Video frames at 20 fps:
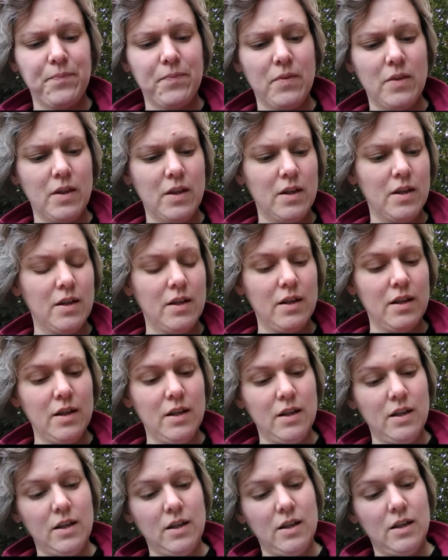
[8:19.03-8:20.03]

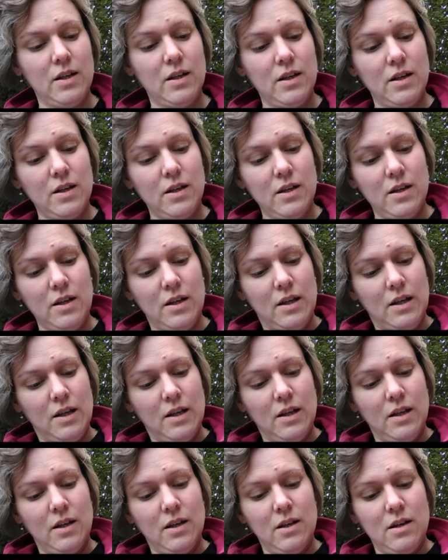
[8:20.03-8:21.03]

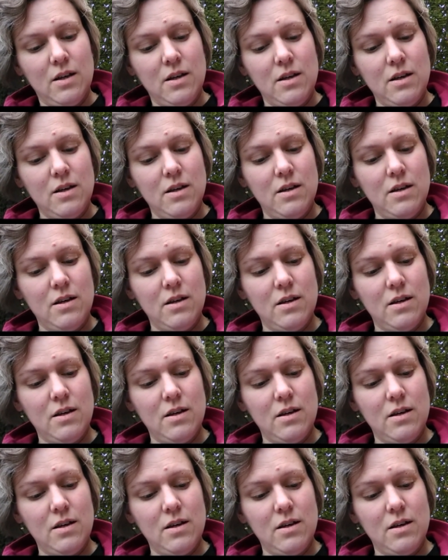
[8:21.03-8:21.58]
No one is speaking in this clip.